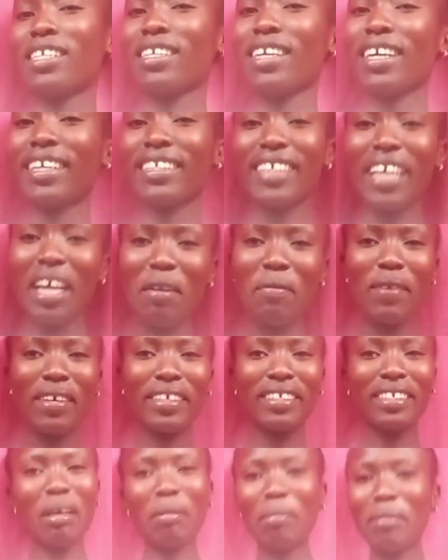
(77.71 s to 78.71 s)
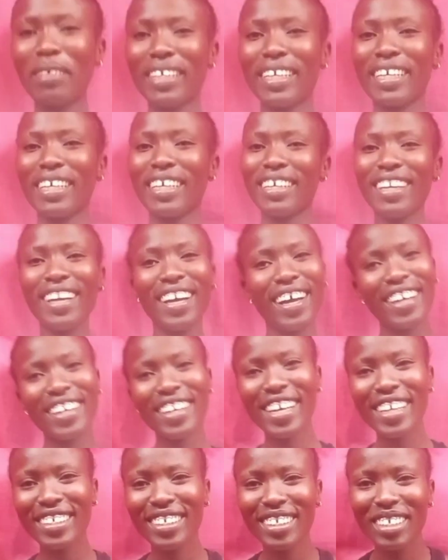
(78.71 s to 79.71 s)
Yeah, tell me something. Yeah,
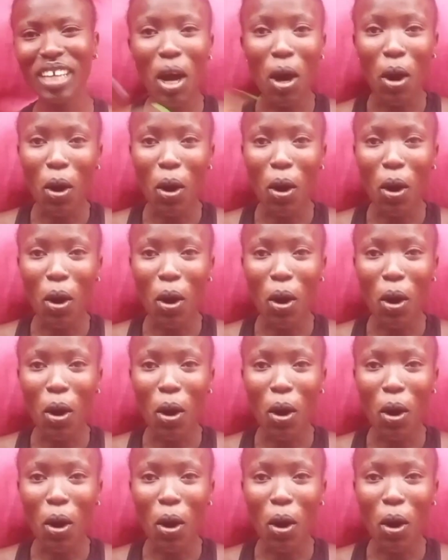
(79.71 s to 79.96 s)
next